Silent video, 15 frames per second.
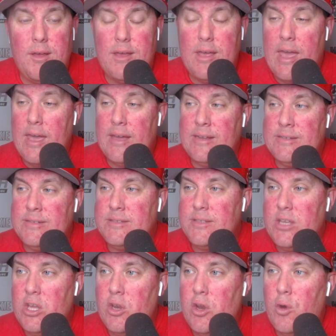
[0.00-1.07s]
And,
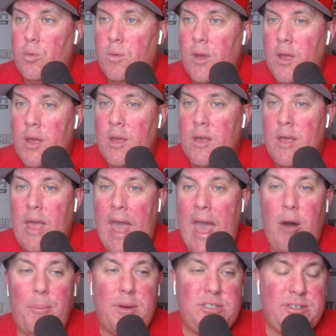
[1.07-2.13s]
you know,
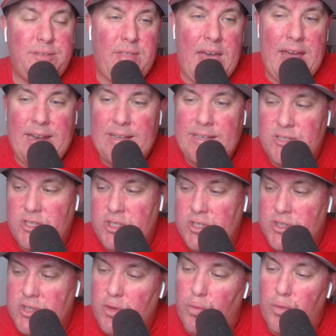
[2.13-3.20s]
how much of that is
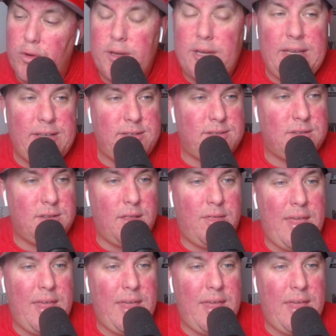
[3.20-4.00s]
just the rookies